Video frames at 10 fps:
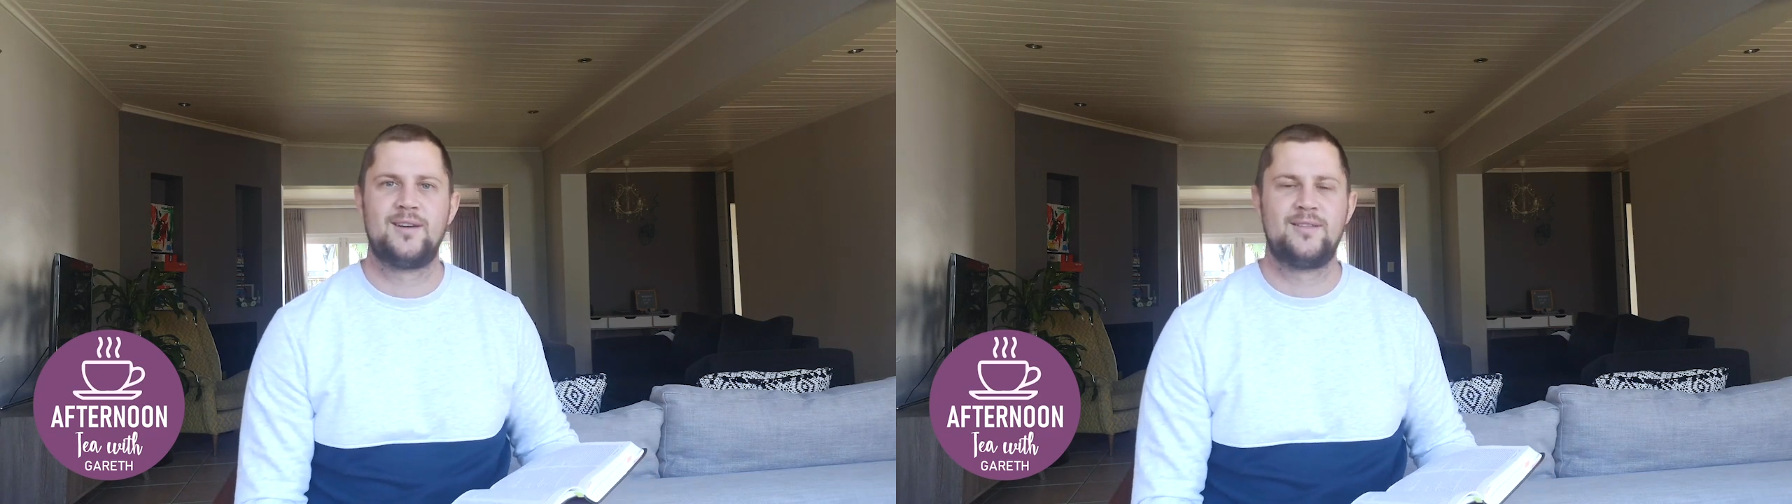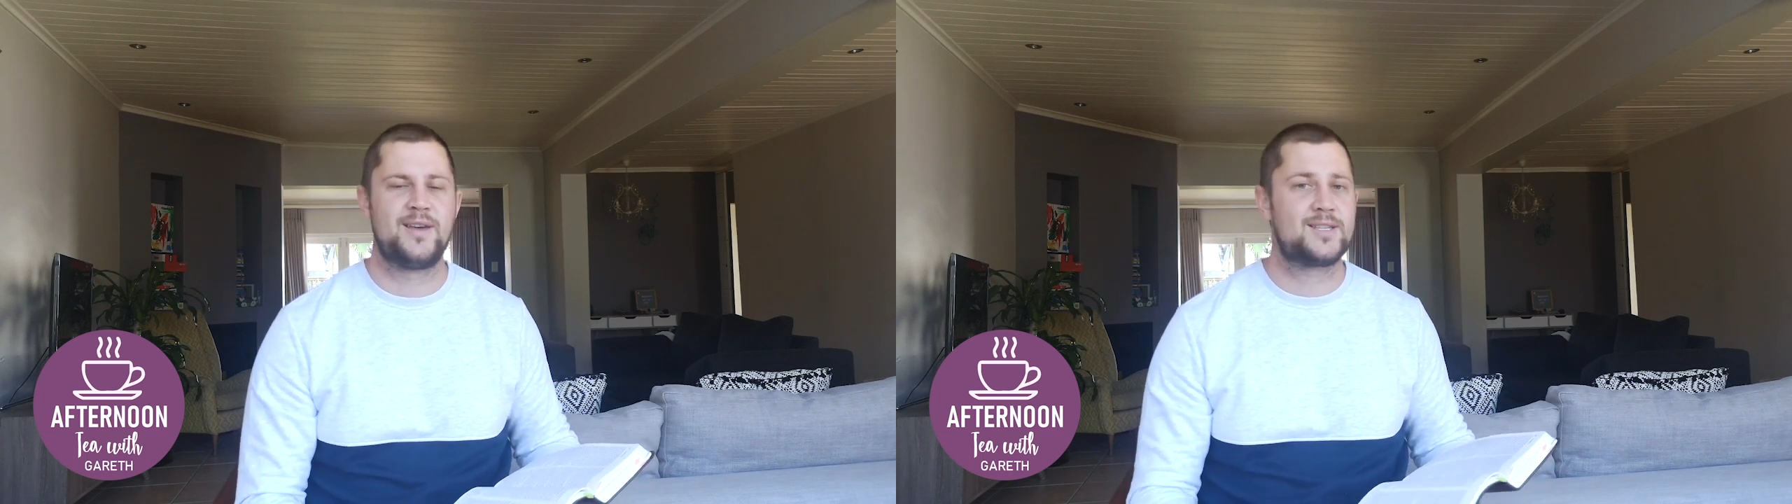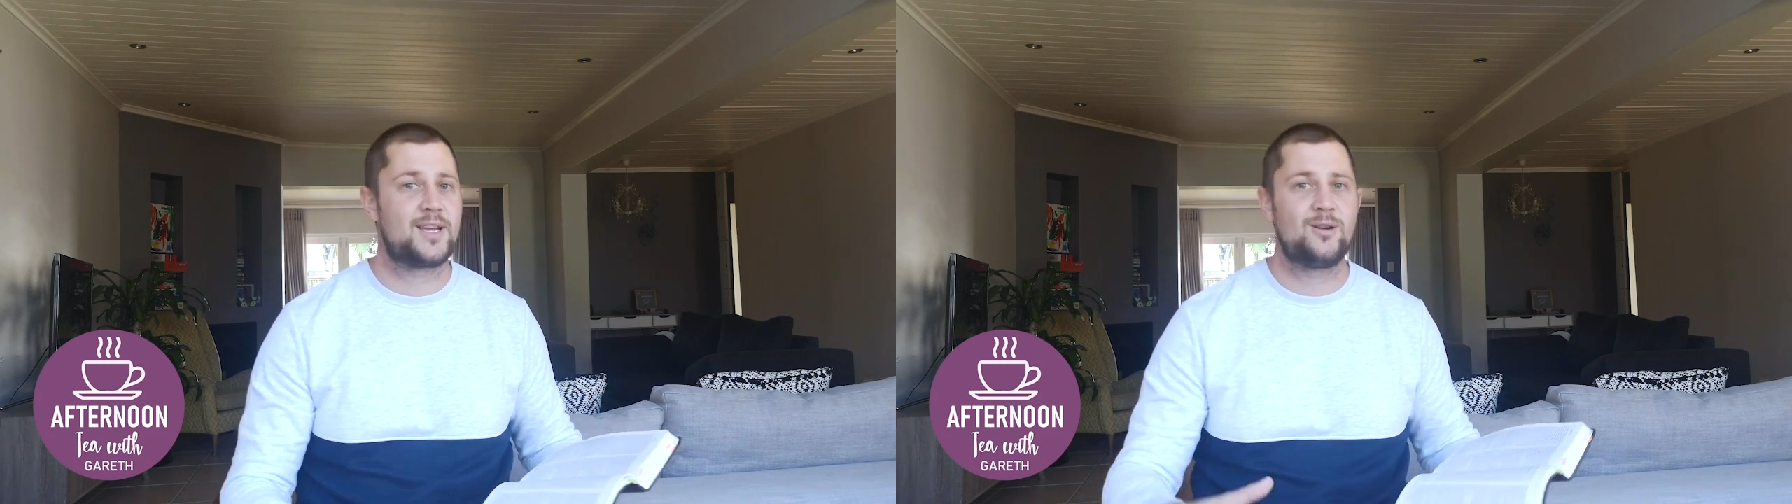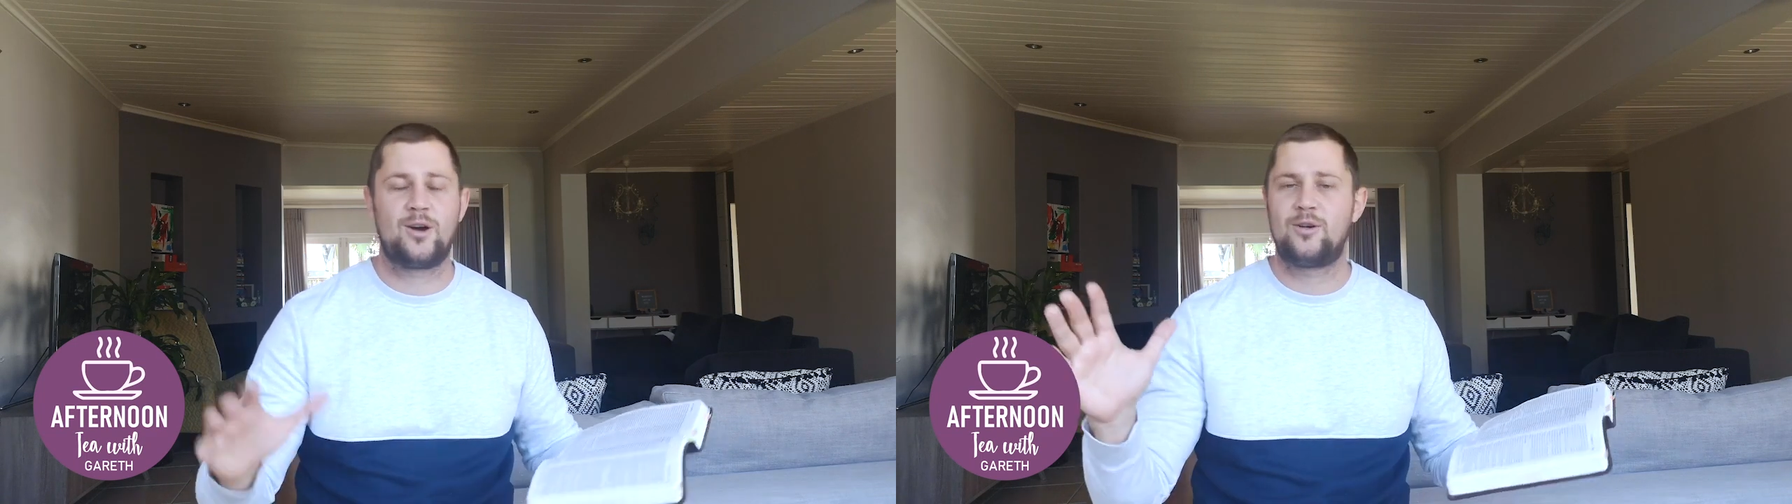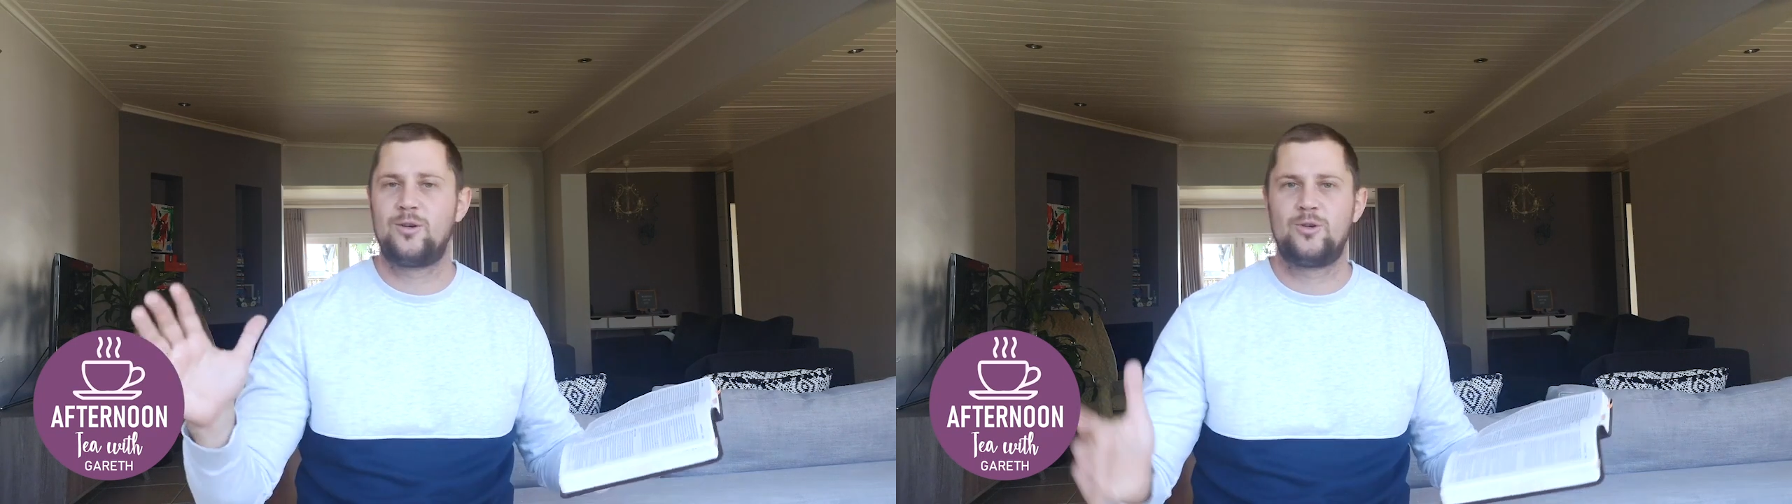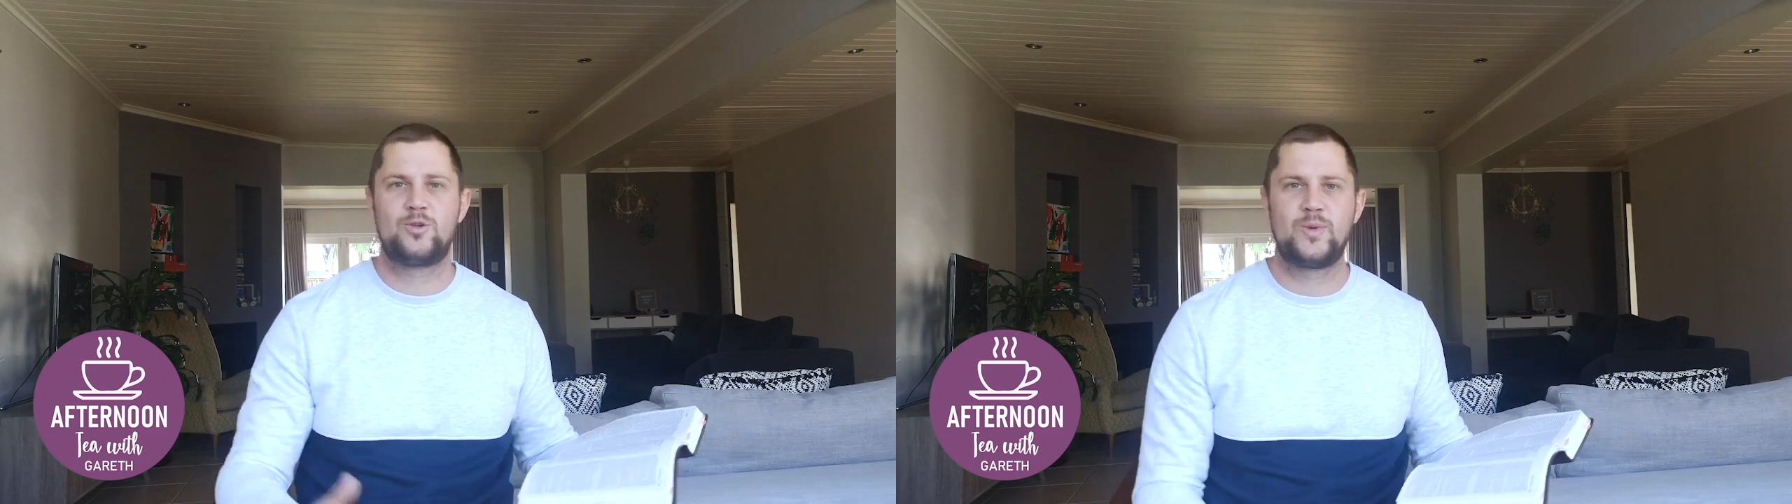They say, "Oh Lord,